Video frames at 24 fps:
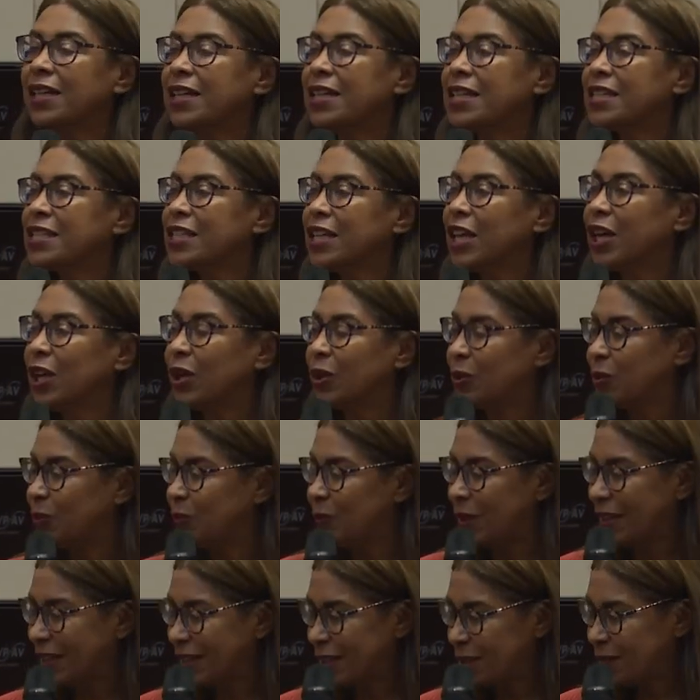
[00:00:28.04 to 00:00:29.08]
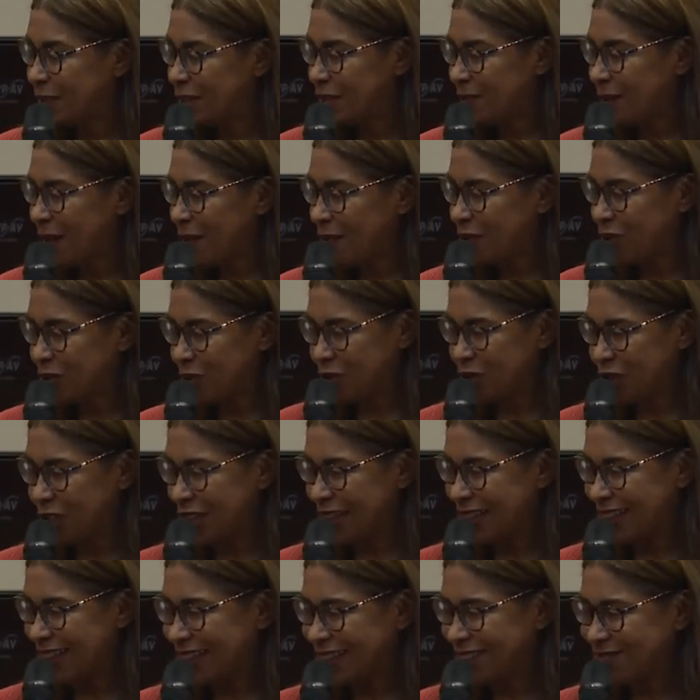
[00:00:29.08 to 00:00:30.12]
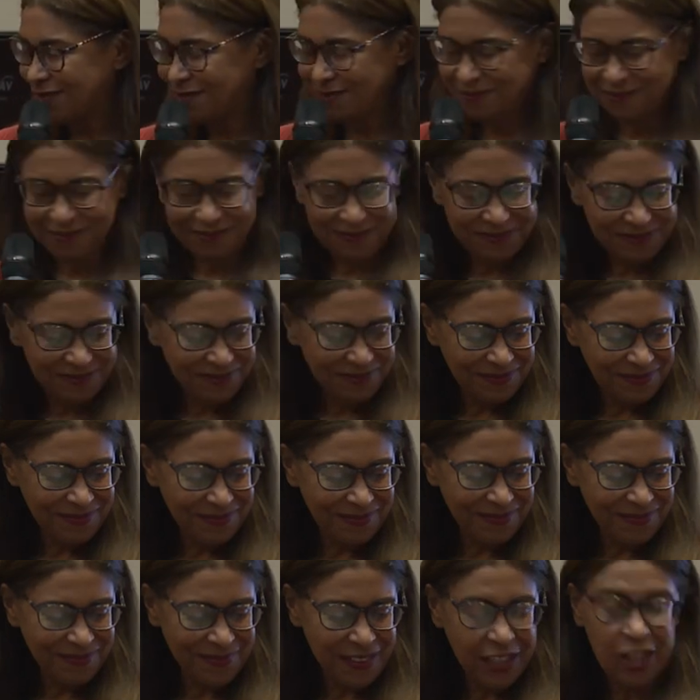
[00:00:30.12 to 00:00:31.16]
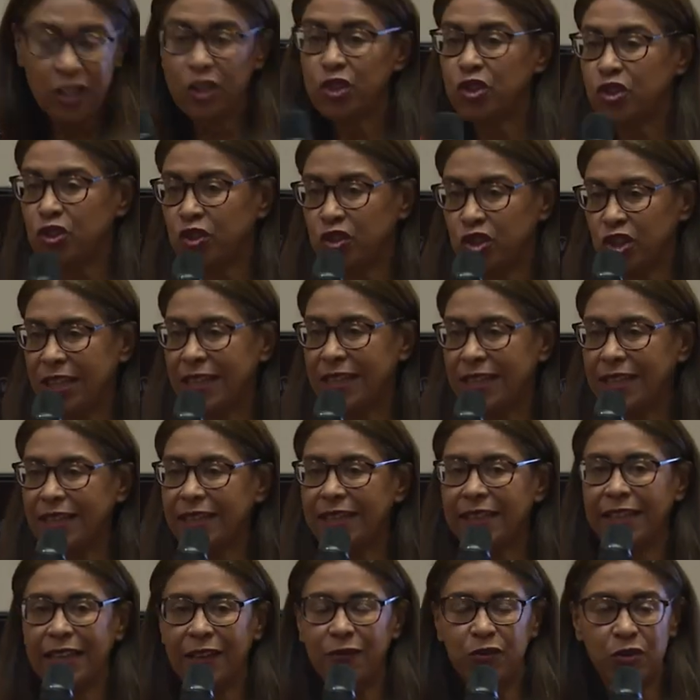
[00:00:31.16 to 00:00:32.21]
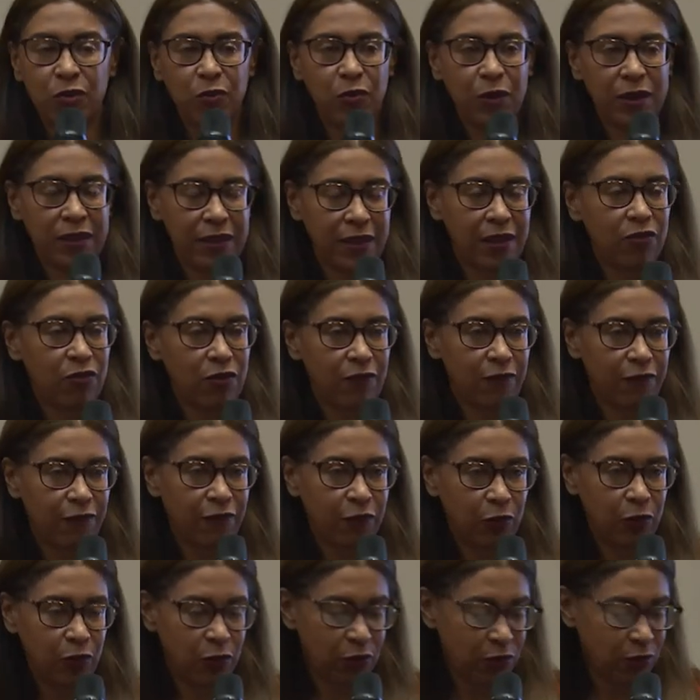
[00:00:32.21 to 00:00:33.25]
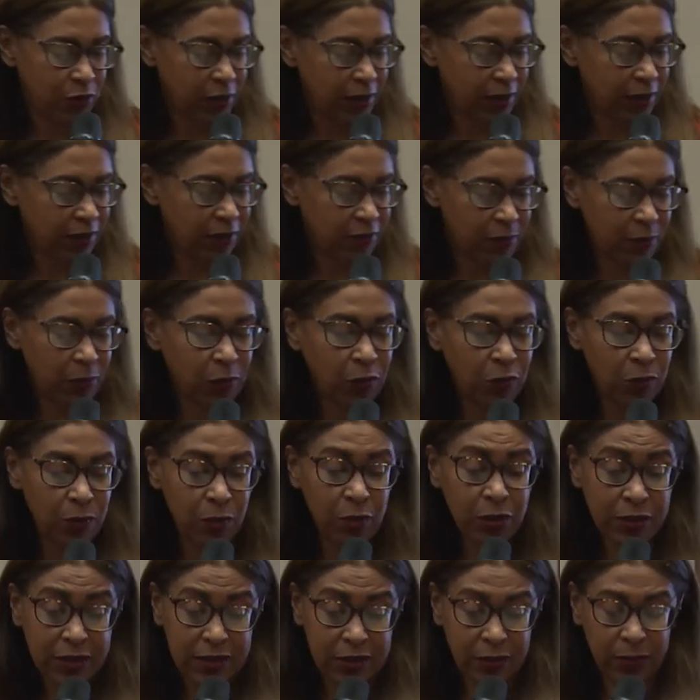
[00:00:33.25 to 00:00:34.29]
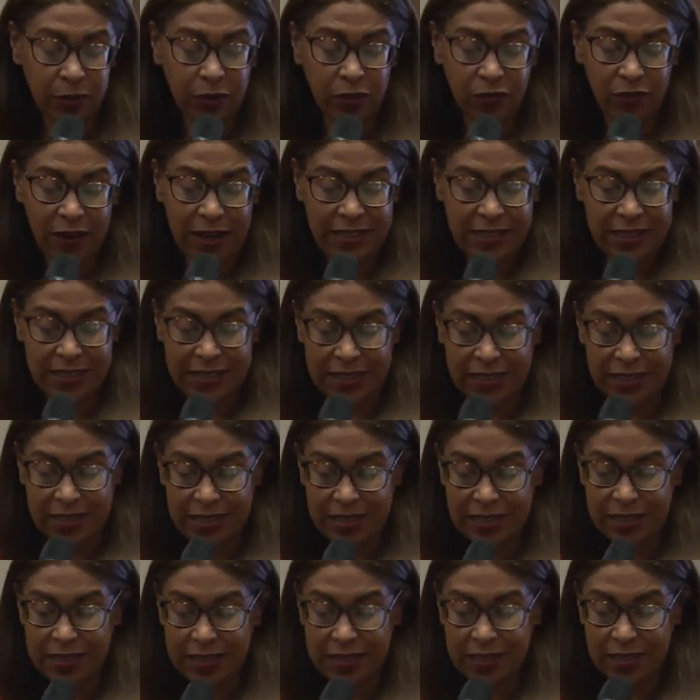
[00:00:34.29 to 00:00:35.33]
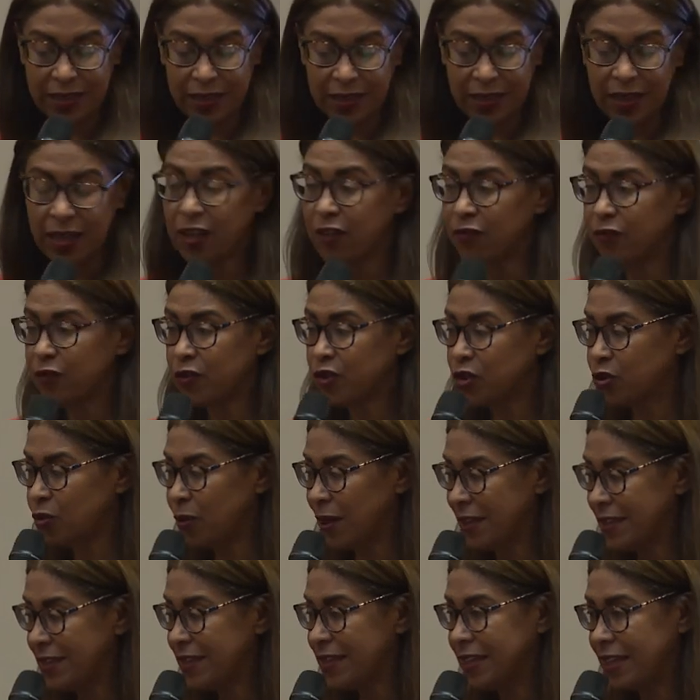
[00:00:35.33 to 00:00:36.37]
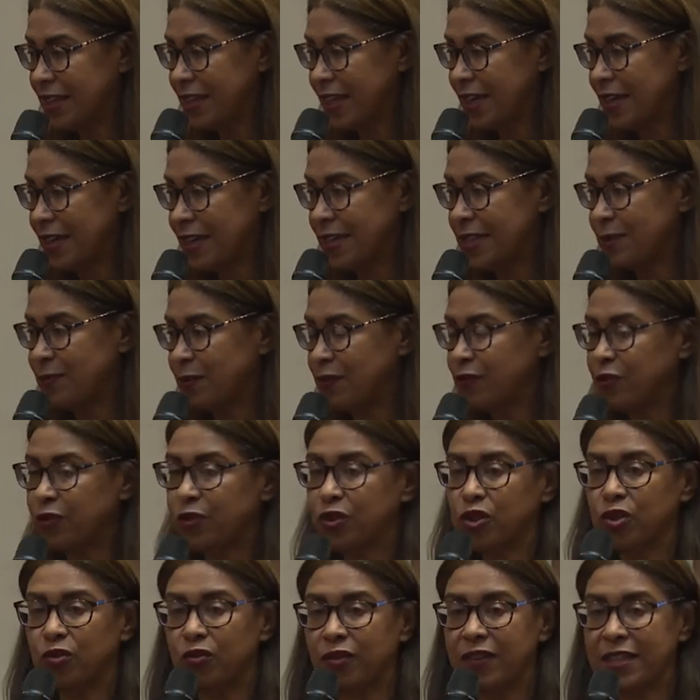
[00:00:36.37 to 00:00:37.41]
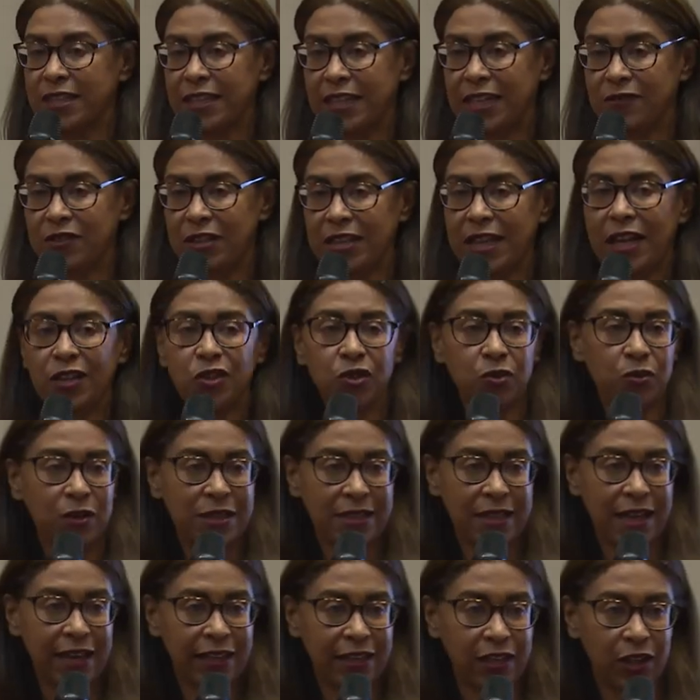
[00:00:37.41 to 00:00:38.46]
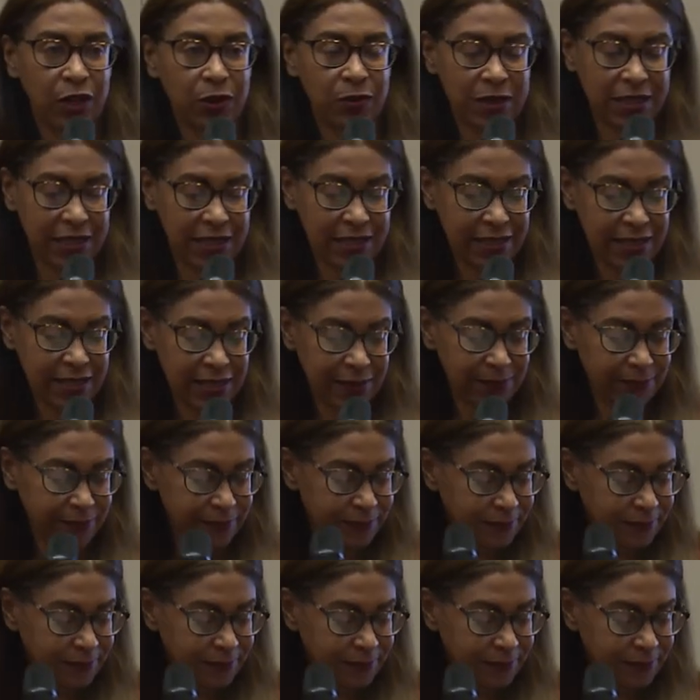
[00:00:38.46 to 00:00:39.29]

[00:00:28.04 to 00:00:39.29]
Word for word: So, a little bit about Georgina. Georgina lived with four or multiple rare diseases for twenty years before she received an actual diagnosis.